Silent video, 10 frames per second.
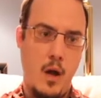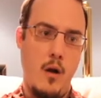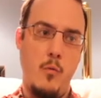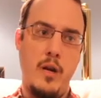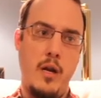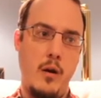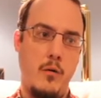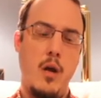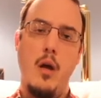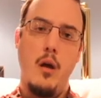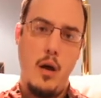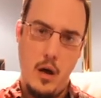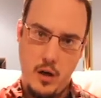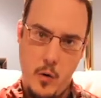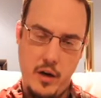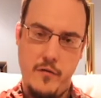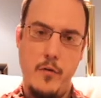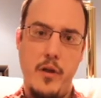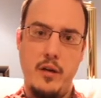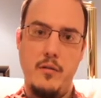We hear quite a few
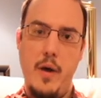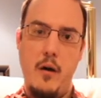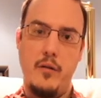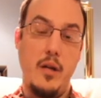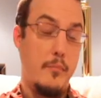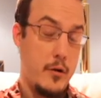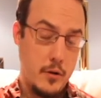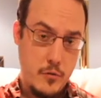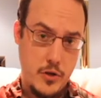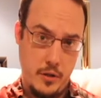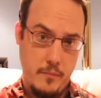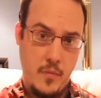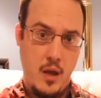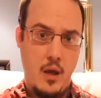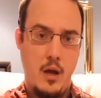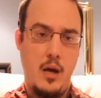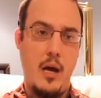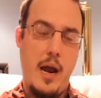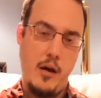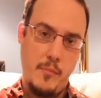things about pollution,
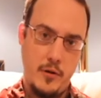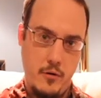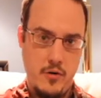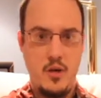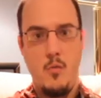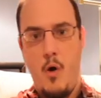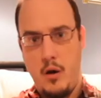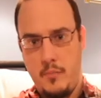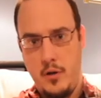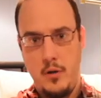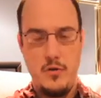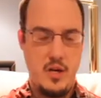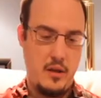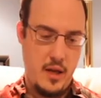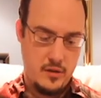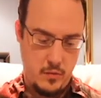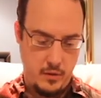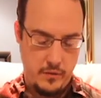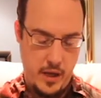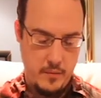air pollution, water pollution, and that sort
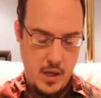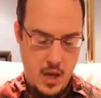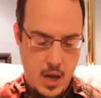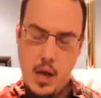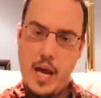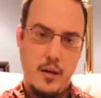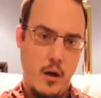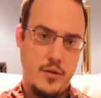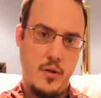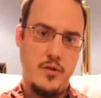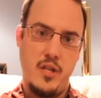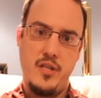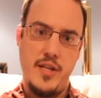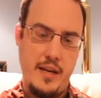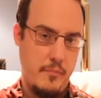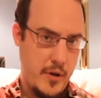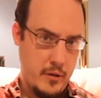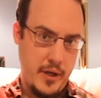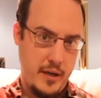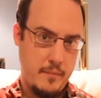of thing, and also
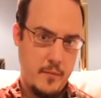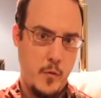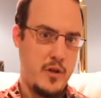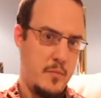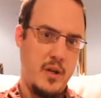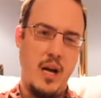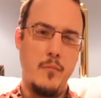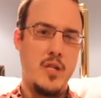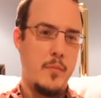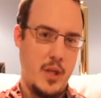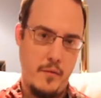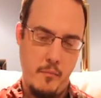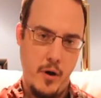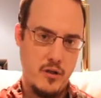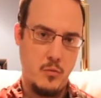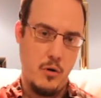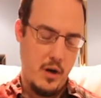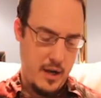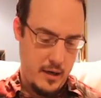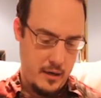sustainability, which has become something of a buzzword
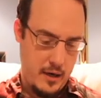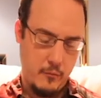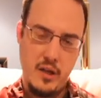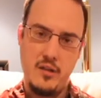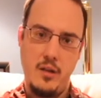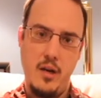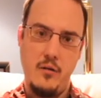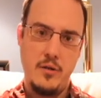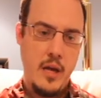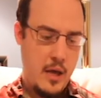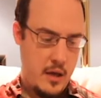in recent years.